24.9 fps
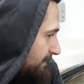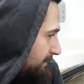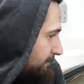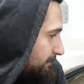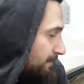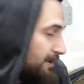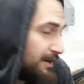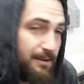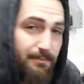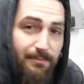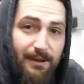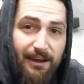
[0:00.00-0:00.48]

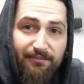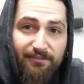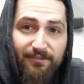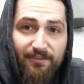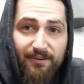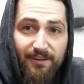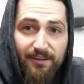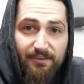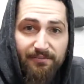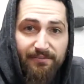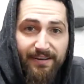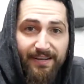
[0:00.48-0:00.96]
welcome back for
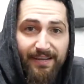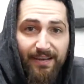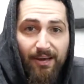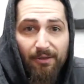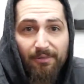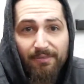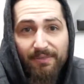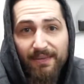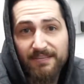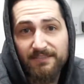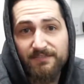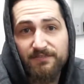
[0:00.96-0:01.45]
another video.
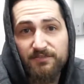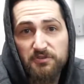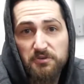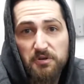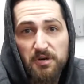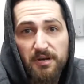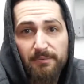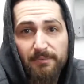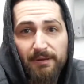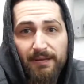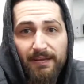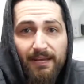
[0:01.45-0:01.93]
Thanks for
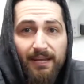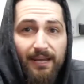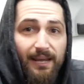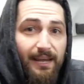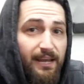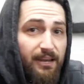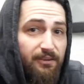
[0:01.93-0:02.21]
joining me.